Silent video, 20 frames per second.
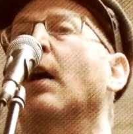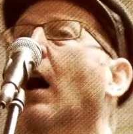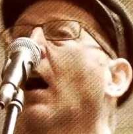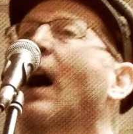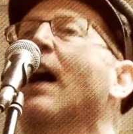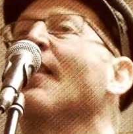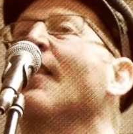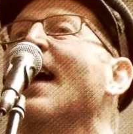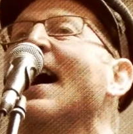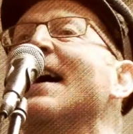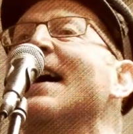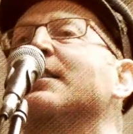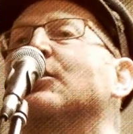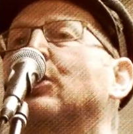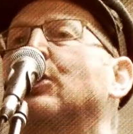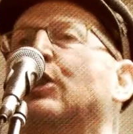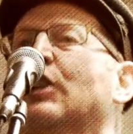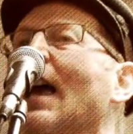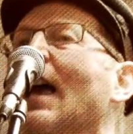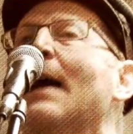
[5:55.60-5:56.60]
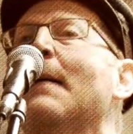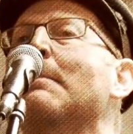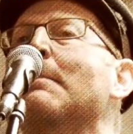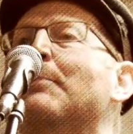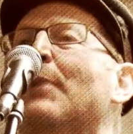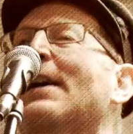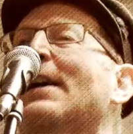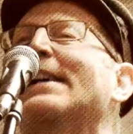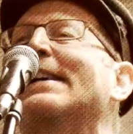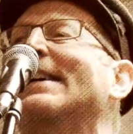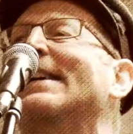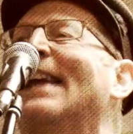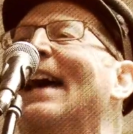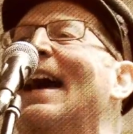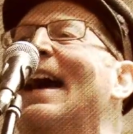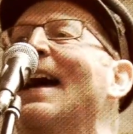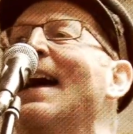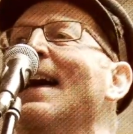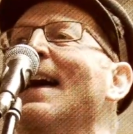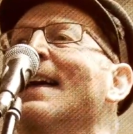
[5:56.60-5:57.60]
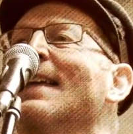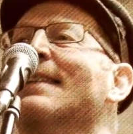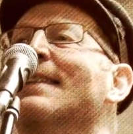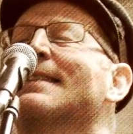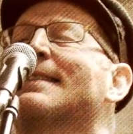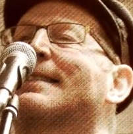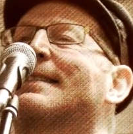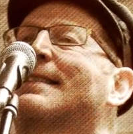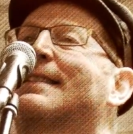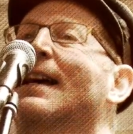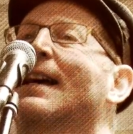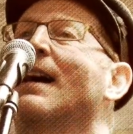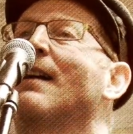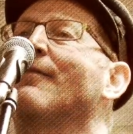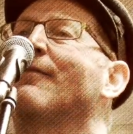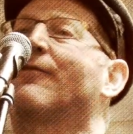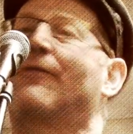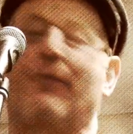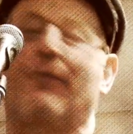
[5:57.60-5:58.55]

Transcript: All that champagne and stuff.